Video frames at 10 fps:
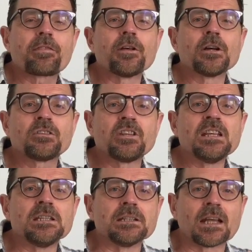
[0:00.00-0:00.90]

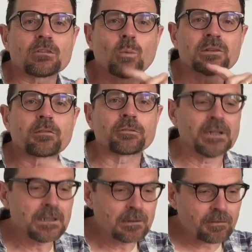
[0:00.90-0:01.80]
13. That's
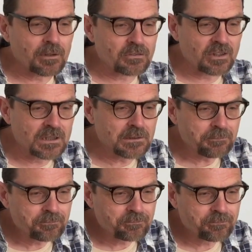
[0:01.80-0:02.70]
13.
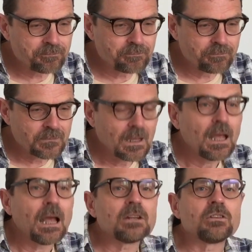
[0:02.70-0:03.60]

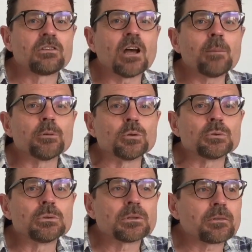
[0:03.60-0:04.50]

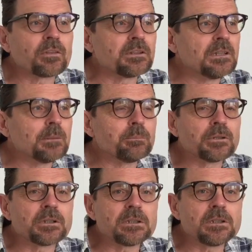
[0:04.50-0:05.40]
Double the number
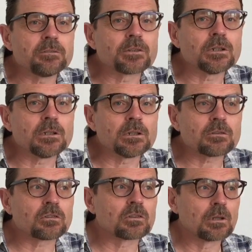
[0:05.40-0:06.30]
that you've
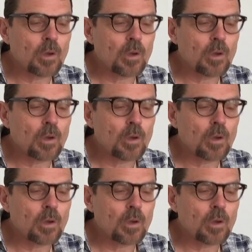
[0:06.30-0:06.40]
got.